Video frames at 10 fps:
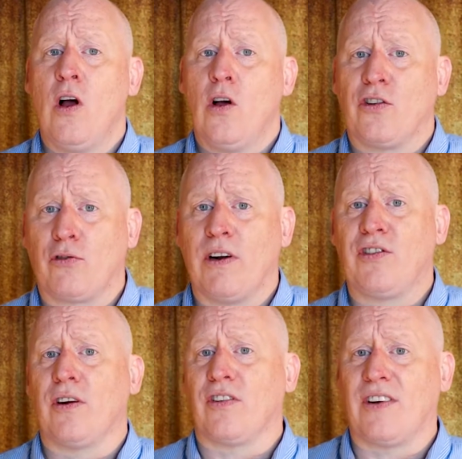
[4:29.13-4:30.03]

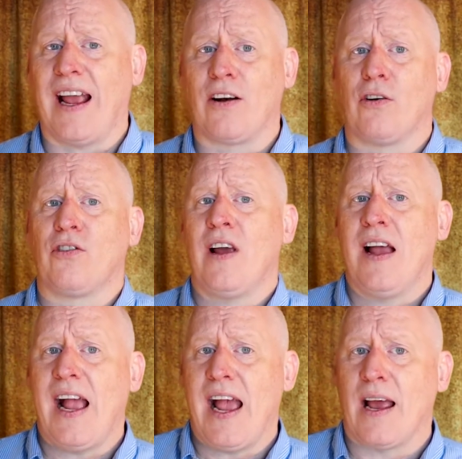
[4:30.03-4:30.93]
stringent standards
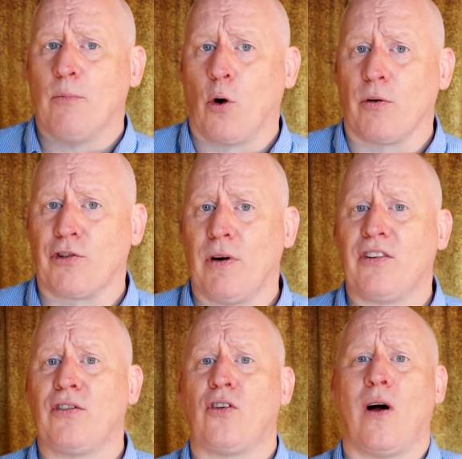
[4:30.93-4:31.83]
and more
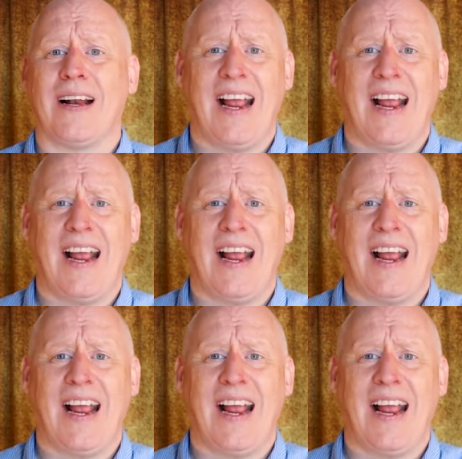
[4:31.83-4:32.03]
restrictions on